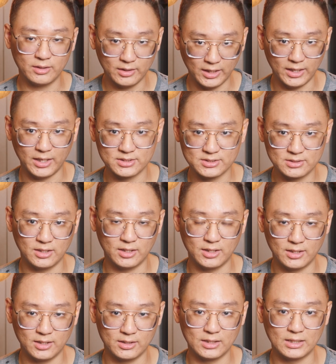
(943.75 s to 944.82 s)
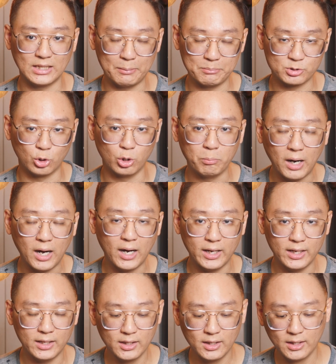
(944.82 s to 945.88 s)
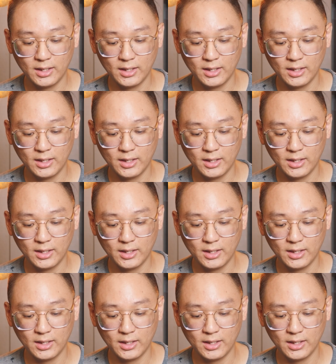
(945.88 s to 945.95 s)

as the laps go by,